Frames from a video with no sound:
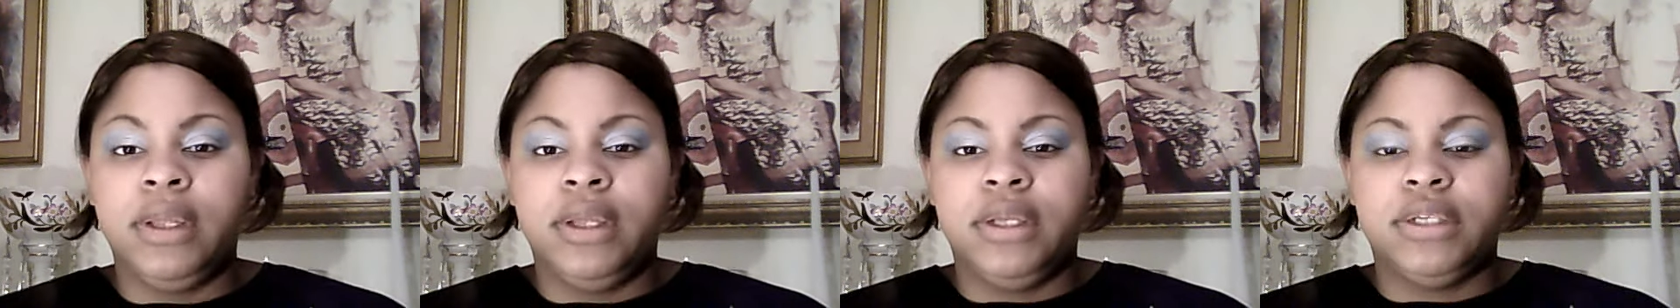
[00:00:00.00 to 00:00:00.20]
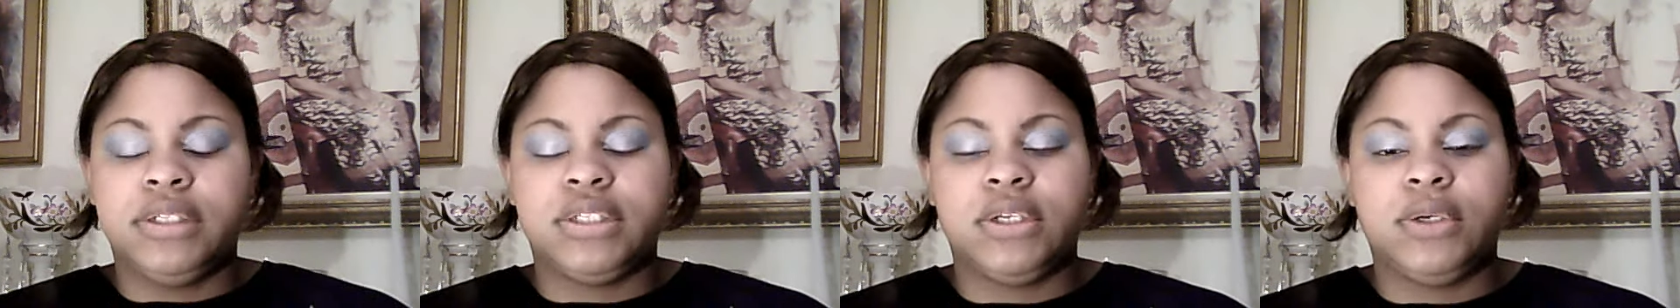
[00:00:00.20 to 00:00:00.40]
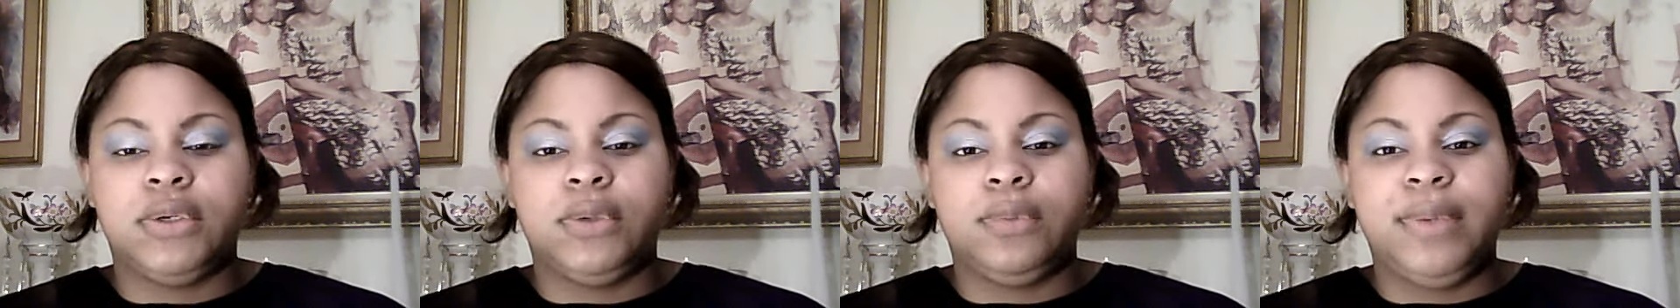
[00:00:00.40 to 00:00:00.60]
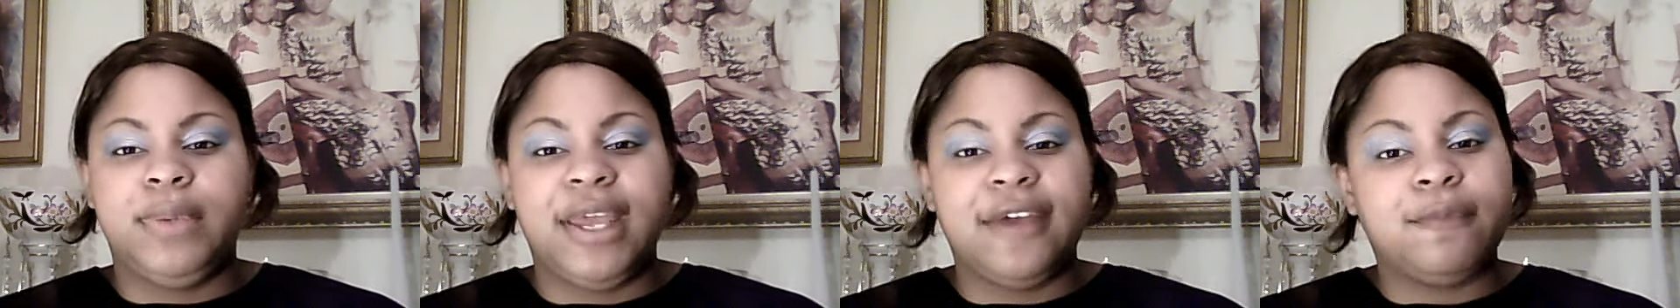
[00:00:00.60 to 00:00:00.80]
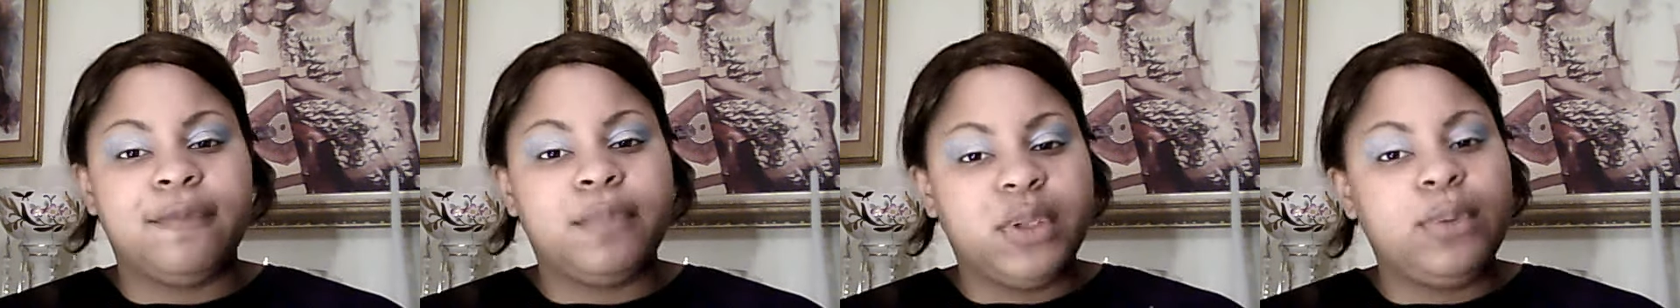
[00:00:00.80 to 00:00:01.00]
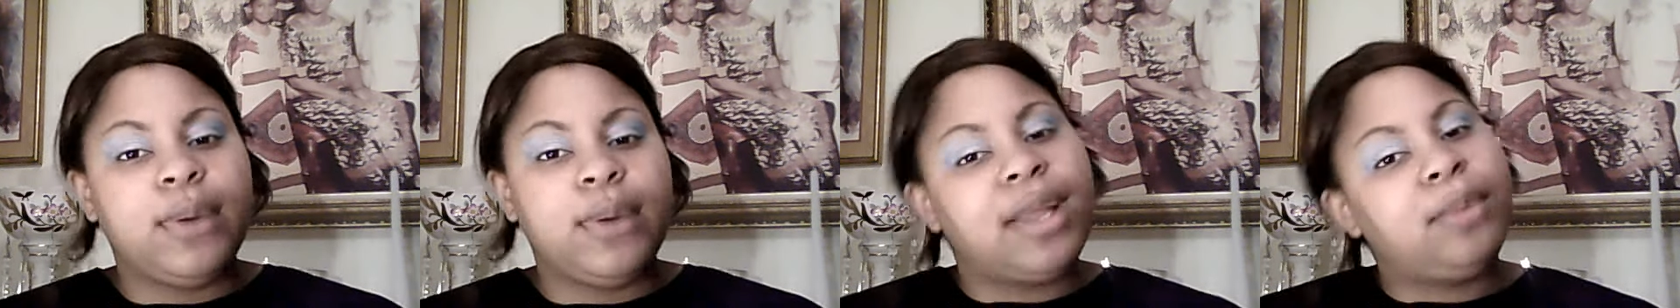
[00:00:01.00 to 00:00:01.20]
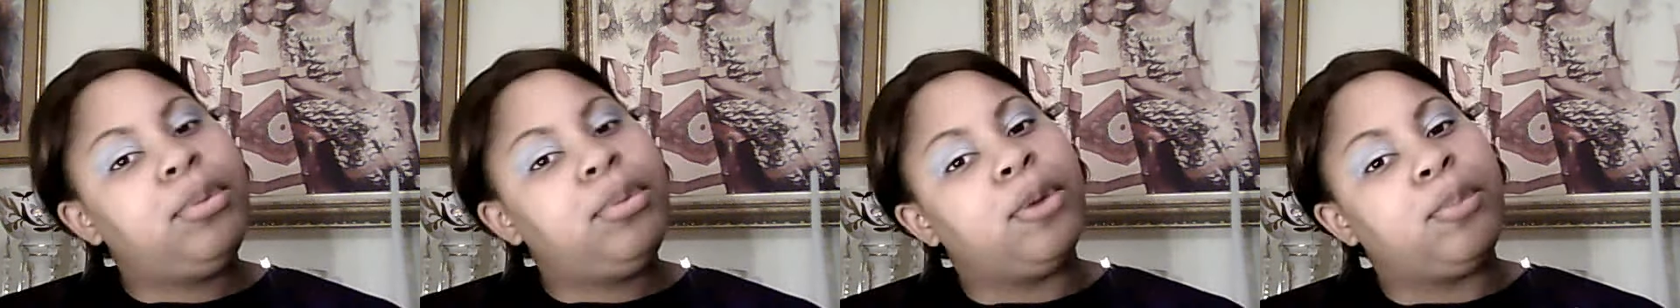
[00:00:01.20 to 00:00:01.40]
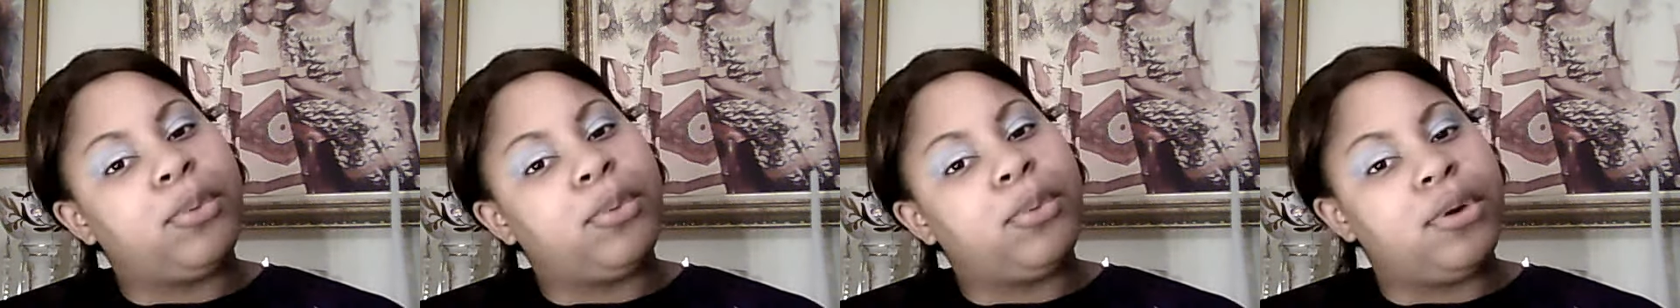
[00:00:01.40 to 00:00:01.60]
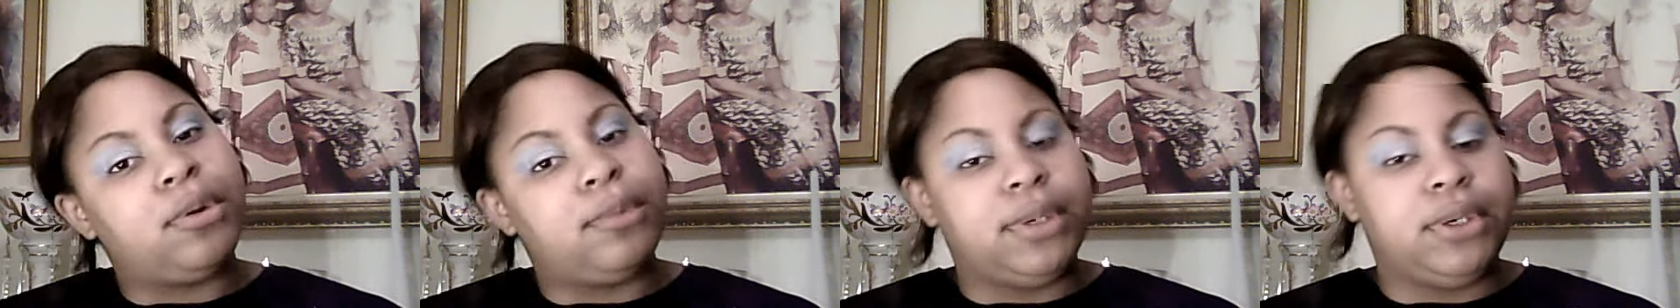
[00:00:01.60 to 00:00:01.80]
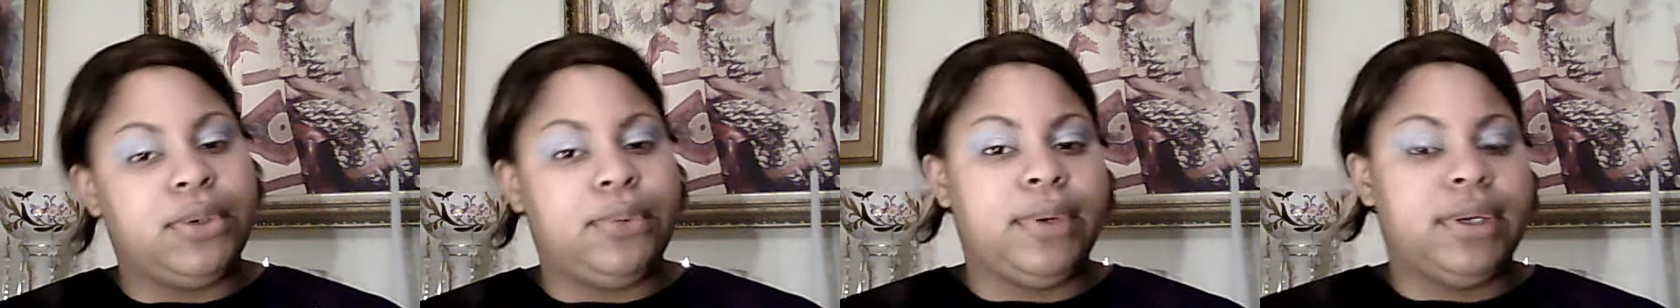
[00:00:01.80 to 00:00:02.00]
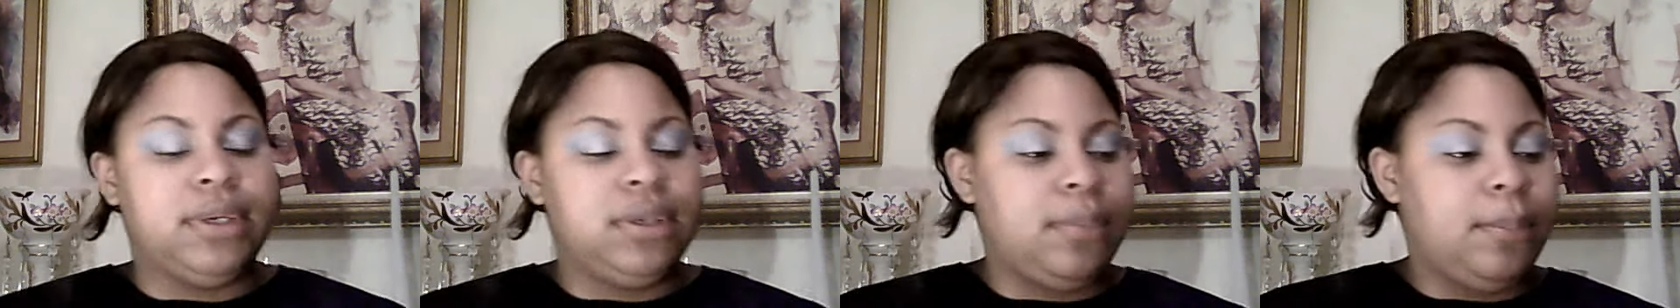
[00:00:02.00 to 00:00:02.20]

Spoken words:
So we have blue and purple going on,